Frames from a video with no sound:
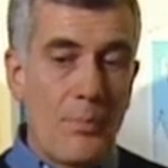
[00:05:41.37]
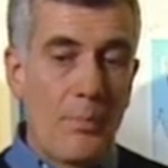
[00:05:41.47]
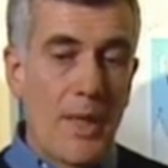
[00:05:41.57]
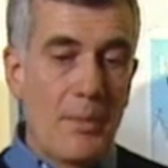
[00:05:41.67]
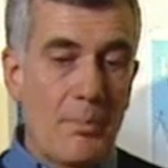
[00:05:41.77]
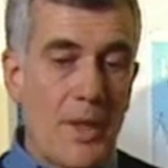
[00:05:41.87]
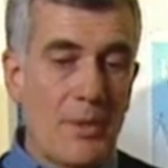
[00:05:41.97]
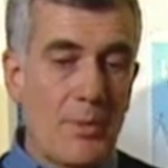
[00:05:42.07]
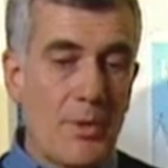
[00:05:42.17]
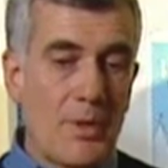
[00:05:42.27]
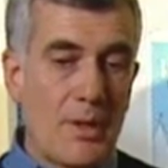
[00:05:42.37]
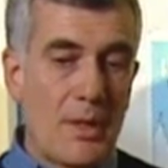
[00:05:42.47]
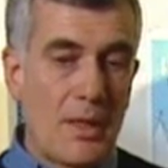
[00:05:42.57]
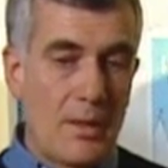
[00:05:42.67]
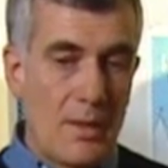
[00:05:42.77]
But Mesmer
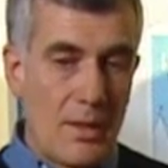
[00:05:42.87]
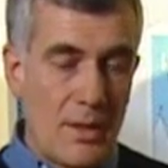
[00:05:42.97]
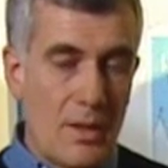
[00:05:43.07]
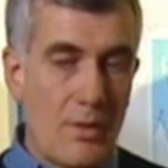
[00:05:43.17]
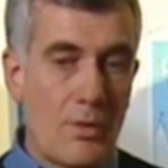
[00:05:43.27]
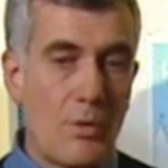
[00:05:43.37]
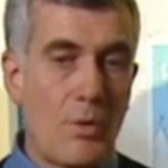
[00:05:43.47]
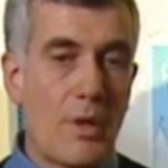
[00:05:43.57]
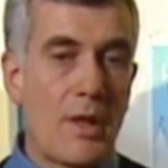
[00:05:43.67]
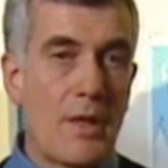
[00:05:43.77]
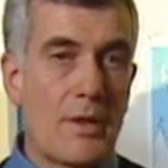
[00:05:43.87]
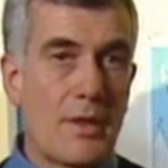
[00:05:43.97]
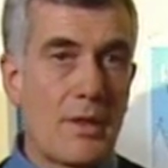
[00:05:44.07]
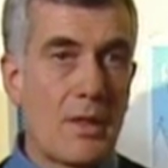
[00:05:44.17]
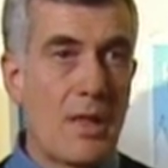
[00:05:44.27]
did continue to work on
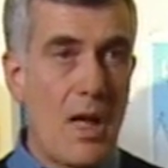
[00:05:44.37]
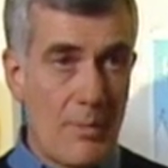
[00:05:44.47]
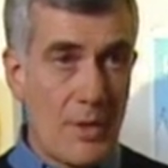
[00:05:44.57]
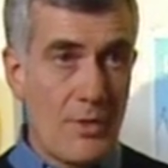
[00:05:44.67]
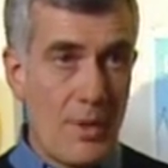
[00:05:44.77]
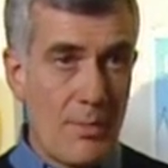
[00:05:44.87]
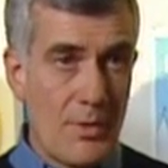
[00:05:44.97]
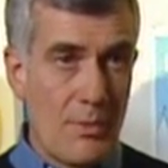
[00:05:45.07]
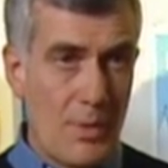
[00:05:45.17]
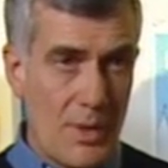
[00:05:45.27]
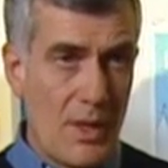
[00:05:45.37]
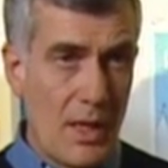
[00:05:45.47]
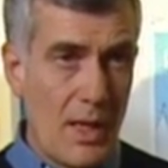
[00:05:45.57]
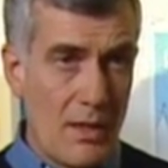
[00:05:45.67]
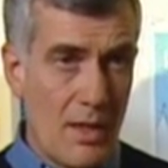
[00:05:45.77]
the comic strips, which
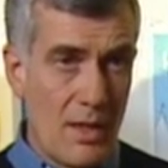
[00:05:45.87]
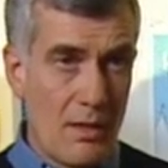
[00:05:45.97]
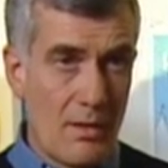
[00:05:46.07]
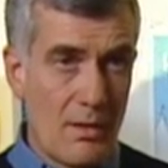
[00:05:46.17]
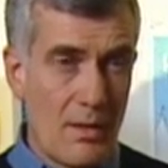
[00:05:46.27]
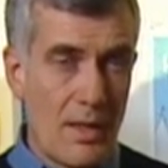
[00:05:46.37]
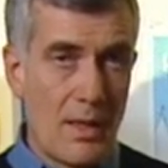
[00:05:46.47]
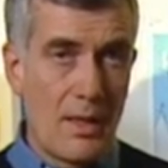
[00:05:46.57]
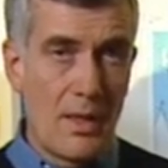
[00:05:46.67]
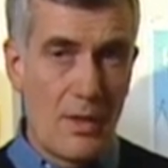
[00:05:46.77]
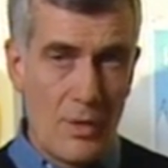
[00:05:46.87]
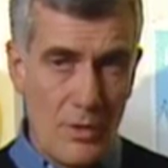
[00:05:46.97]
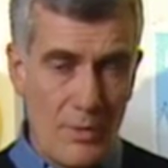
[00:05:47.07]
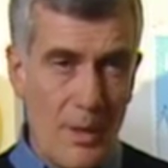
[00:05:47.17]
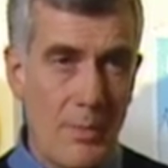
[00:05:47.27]
he had done, and he did the
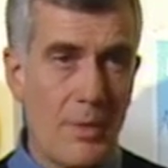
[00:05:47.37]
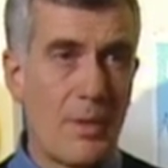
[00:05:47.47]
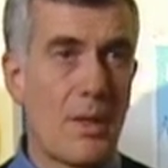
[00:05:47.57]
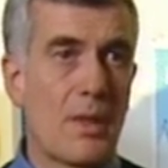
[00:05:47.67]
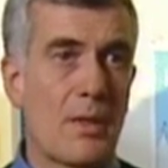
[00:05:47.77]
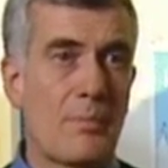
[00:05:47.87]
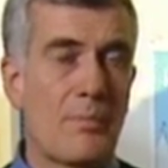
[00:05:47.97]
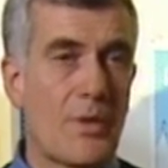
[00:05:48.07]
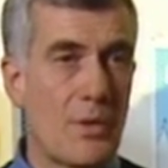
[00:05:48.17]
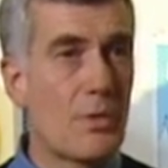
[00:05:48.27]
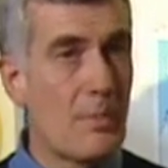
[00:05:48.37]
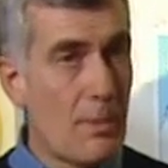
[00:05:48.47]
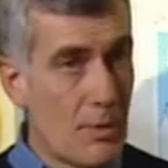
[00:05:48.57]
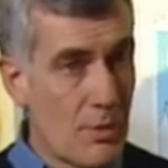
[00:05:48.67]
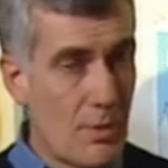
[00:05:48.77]
newspaper uh,
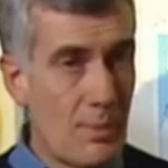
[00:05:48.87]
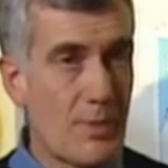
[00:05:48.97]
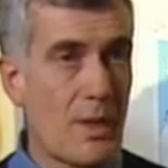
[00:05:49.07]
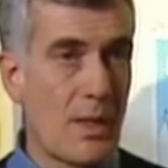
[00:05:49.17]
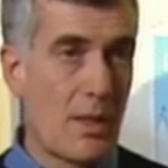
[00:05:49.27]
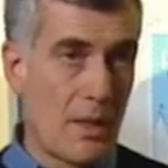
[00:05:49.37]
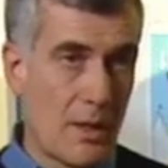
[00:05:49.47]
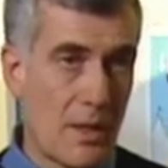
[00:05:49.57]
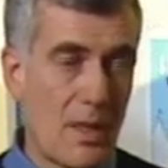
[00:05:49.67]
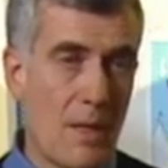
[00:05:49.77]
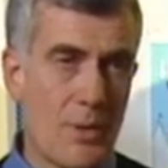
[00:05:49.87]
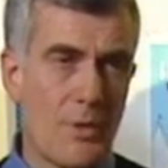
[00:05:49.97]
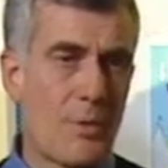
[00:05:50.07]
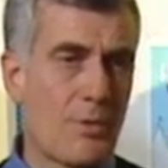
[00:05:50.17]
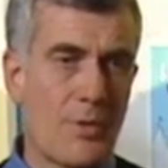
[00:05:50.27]
newspaper strips, and then he did the comic
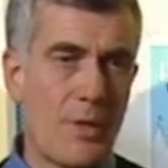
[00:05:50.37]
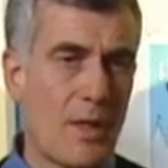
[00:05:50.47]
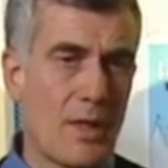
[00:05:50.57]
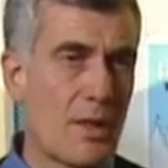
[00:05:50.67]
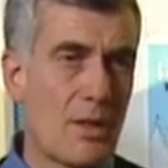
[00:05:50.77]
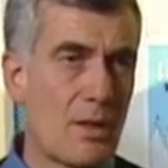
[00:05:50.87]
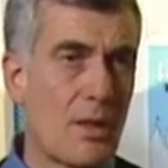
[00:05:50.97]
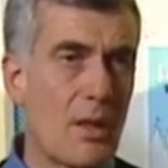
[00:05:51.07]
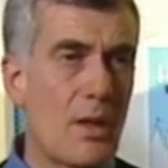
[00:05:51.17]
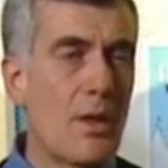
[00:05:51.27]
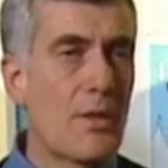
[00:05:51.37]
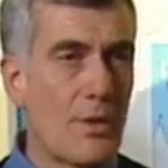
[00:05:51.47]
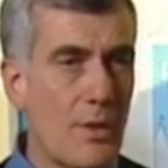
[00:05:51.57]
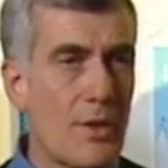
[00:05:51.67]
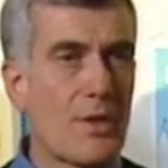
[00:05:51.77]
strips through the nineteen
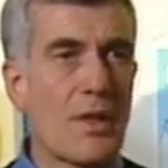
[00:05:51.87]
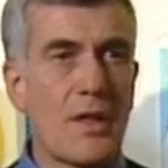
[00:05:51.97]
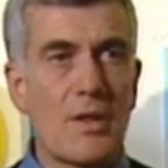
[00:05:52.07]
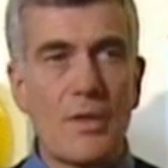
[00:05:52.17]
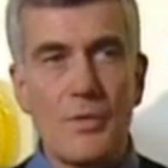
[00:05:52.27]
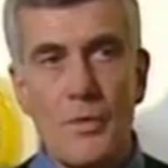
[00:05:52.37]
thirties and nineteen